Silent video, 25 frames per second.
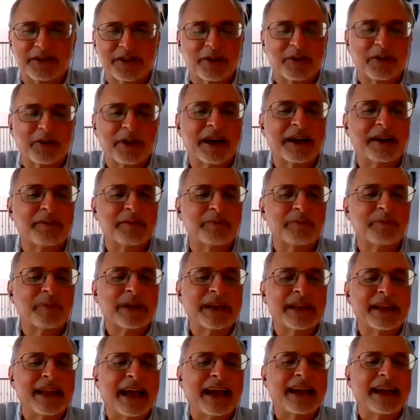So,
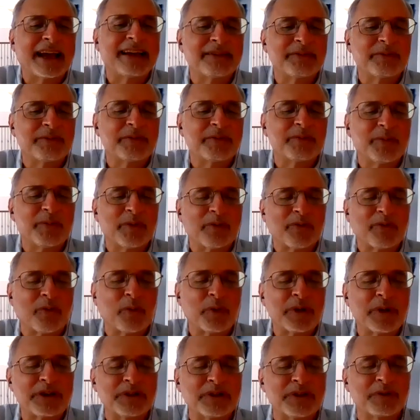before
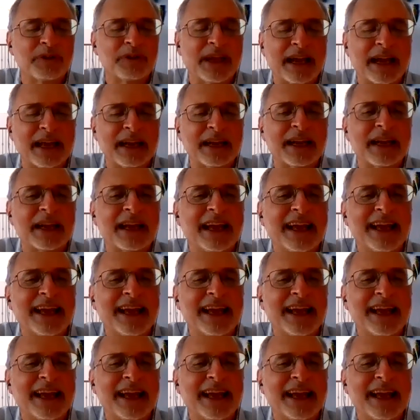we do that,